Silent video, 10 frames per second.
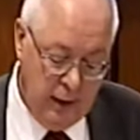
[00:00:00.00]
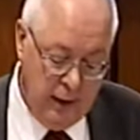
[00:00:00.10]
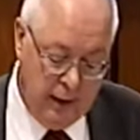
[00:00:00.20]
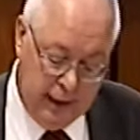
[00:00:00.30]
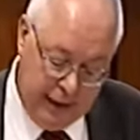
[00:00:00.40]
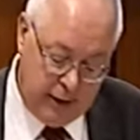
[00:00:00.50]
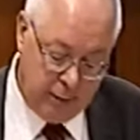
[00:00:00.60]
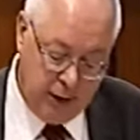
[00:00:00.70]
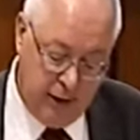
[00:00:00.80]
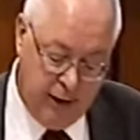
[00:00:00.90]

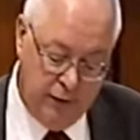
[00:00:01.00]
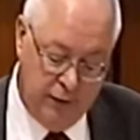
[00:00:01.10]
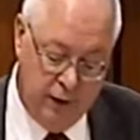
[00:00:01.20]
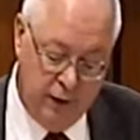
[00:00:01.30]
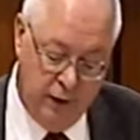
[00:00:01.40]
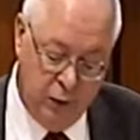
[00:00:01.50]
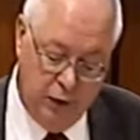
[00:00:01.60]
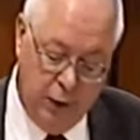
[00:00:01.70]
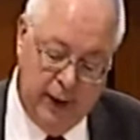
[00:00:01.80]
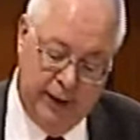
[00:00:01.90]
Regrettably, therefore, the only
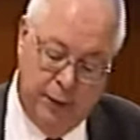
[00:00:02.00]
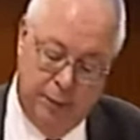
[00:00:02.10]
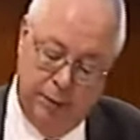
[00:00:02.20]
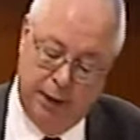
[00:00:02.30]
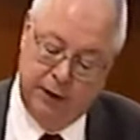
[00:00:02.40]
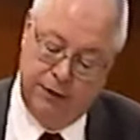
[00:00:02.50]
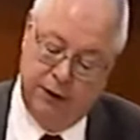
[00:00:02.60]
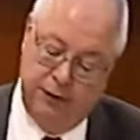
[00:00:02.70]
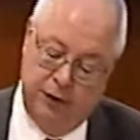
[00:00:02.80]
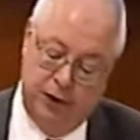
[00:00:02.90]
way to prepare for
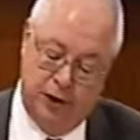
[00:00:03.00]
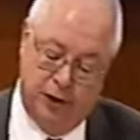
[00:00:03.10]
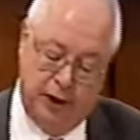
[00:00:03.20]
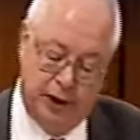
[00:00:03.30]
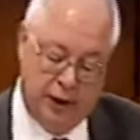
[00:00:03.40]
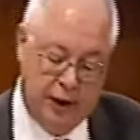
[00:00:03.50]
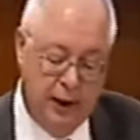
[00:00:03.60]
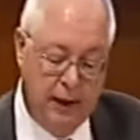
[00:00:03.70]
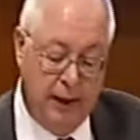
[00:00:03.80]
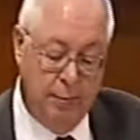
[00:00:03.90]
the future years
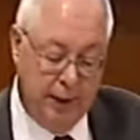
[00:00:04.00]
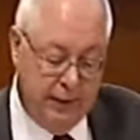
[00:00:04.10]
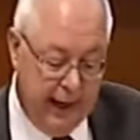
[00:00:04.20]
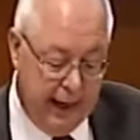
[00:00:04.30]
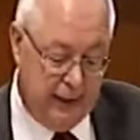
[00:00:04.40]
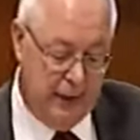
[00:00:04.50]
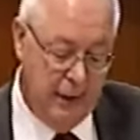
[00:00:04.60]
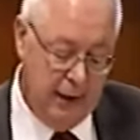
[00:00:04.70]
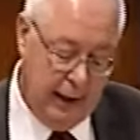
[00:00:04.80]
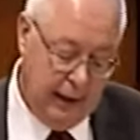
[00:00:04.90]
and protect
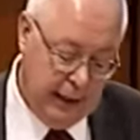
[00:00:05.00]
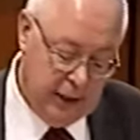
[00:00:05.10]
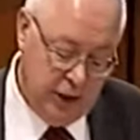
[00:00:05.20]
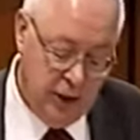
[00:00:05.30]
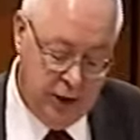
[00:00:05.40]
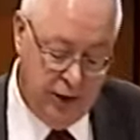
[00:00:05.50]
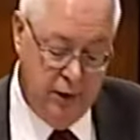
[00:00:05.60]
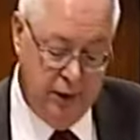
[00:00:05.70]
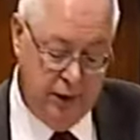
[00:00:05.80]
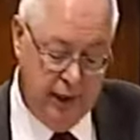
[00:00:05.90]
against cuts to
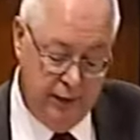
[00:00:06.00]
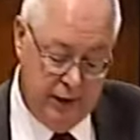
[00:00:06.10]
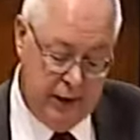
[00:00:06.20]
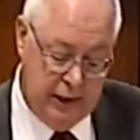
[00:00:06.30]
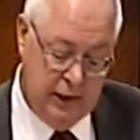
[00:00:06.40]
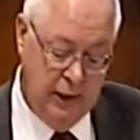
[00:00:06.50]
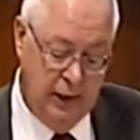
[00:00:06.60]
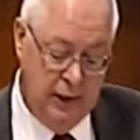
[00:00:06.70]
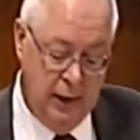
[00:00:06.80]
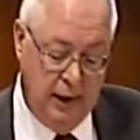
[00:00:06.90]
the services
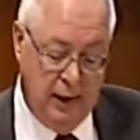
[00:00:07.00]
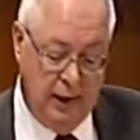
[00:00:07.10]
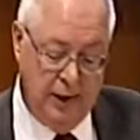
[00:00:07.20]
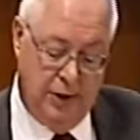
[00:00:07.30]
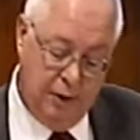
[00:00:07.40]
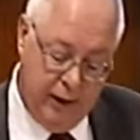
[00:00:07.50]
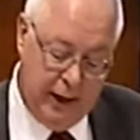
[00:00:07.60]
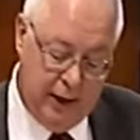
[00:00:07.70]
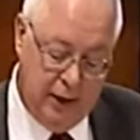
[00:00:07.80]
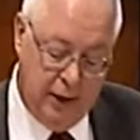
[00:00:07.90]
is to raise
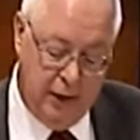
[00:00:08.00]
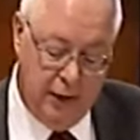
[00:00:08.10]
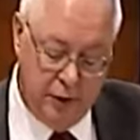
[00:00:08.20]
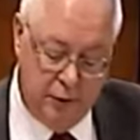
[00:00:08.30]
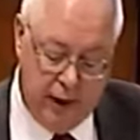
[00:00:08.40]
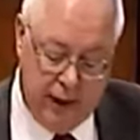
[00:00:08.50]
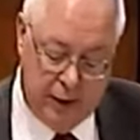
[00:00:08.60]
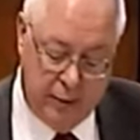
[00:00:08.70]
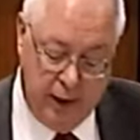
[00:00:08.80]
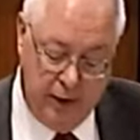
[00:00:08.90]
council tax
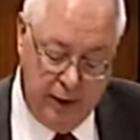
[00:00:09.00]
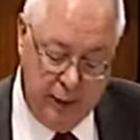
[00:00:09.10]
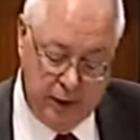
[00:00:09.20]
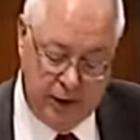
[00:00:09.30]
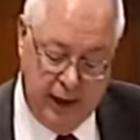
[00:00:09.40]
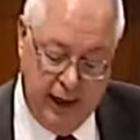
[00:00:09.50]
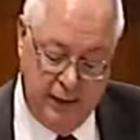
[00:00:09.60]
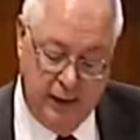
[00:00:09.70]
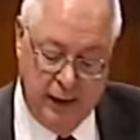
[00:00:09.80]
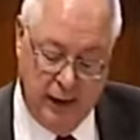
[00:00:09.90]
by 3%
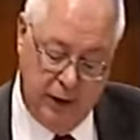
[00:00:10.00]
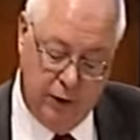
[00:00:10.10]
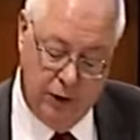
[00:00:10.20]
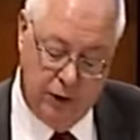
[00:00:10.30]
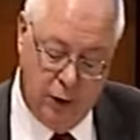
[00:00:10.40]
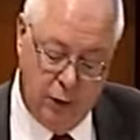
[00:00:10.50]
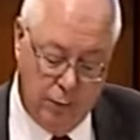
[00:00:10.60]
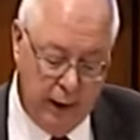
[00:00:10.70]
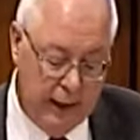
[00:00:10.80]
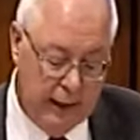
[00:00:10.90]
across all
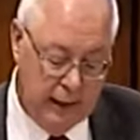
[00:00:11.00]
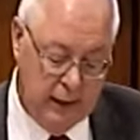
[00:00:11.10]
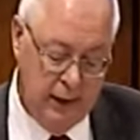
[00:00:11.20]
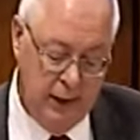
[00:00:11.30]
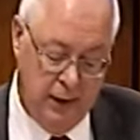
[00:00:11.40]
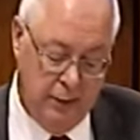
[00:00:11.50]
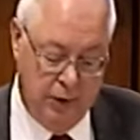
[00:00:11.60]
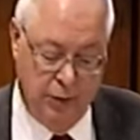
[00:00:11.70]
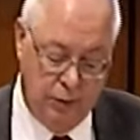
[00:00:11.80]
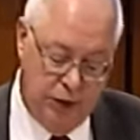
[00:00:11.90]
bands, which
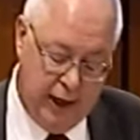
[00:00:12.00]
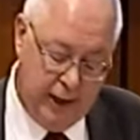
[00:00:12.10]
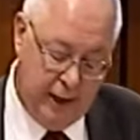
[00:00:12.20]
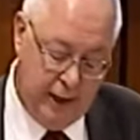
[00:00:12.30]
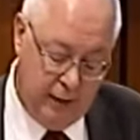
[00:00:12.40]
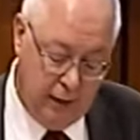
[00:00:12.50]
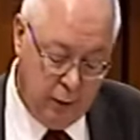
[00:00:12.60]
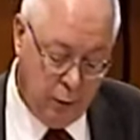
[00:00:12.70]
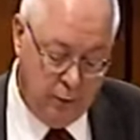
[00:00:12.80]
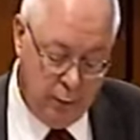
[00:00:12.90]
will generate
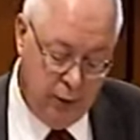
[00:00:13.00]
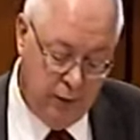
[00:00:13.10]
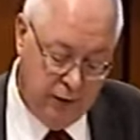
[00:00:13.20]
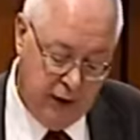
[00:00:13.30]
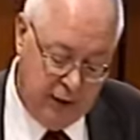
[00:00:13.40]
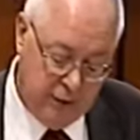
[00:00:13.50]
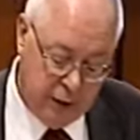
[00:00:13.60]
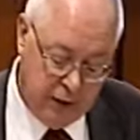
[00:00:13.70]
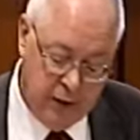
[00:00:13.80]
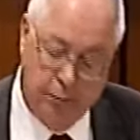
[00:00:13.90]
£1.5
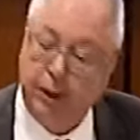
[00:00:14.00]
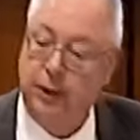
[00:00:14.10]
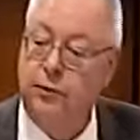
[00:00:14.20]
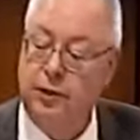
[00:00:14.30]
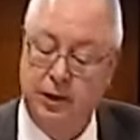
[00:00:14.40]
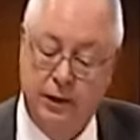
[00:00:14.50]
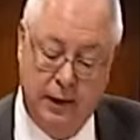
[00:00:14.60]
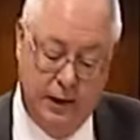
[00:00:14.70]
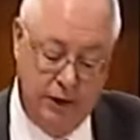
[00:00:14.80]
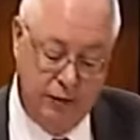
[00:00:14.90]
million
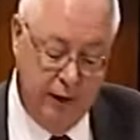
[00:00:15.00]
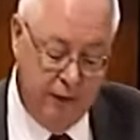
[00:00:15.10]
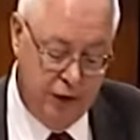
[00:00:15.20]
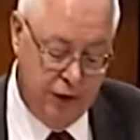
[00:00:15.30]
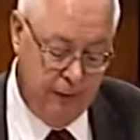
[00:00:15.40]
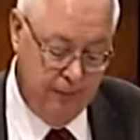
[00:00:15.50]
in East Renfrewshire.